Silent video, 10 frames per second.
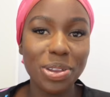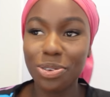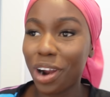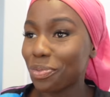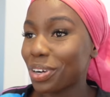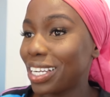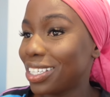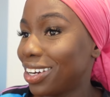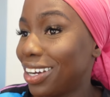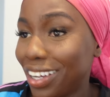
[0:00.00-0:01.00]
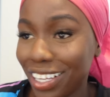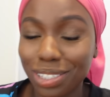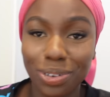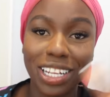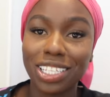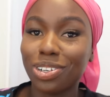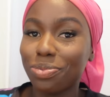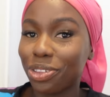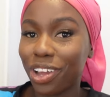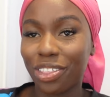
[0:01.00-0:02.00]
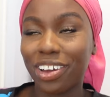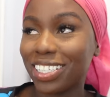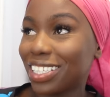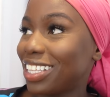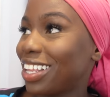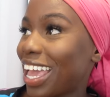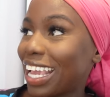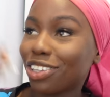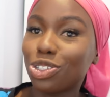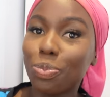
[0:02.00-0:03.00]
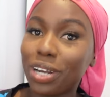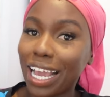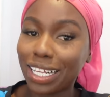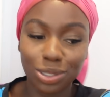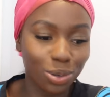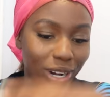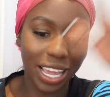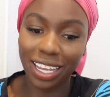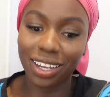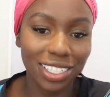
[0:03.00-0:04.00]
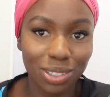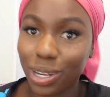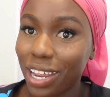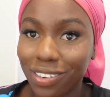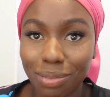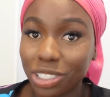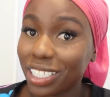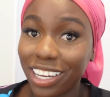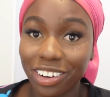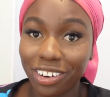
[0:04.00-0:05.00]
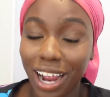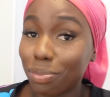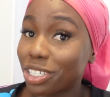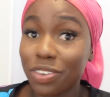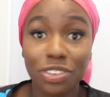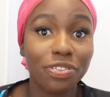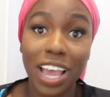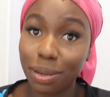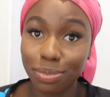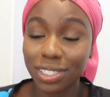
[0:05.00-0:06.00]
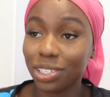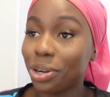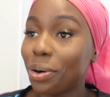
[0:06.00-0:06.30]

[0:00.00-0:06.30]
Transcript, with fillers: middle ground with Lydia. It's one extreme or the other. It's either like super nice or like it's whatever. I'm just here. I'm just here for the vibes, you